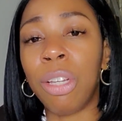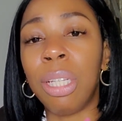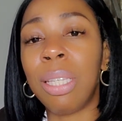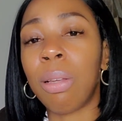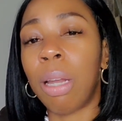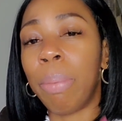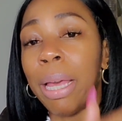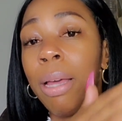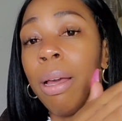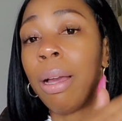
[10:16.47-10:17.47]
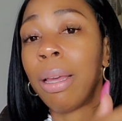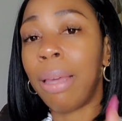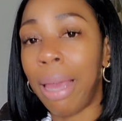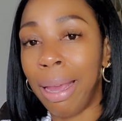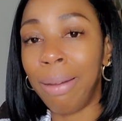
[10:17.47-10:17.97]
this is going to be a
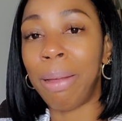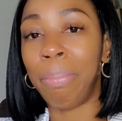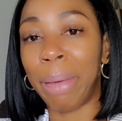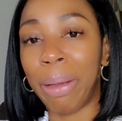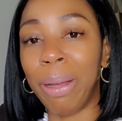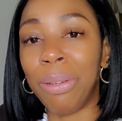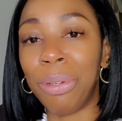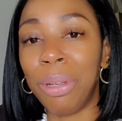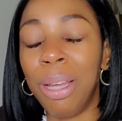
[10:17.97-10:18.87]
kingdom marriage.